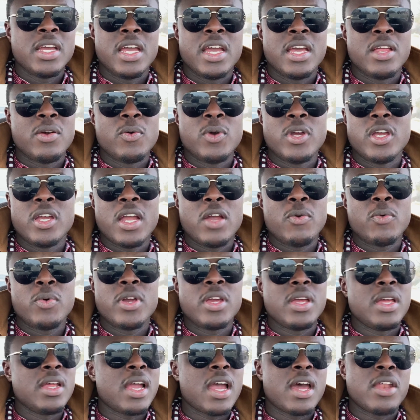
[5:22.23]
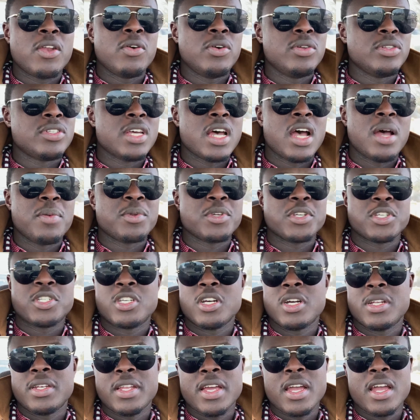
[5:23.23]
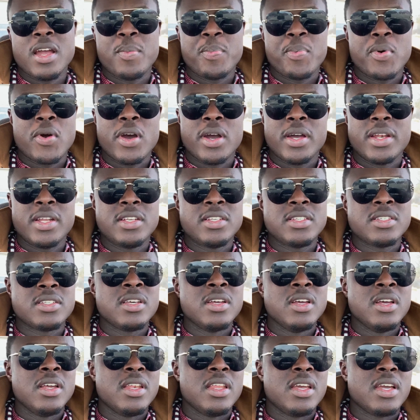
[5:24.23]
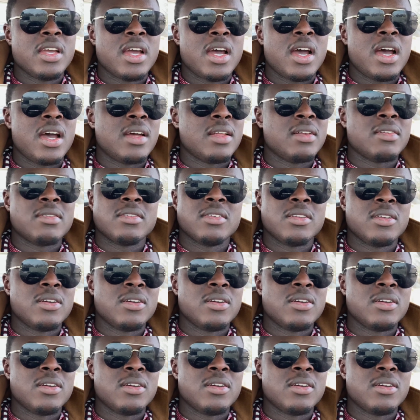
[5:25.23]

And we ain't got no time to shut down parties. They got,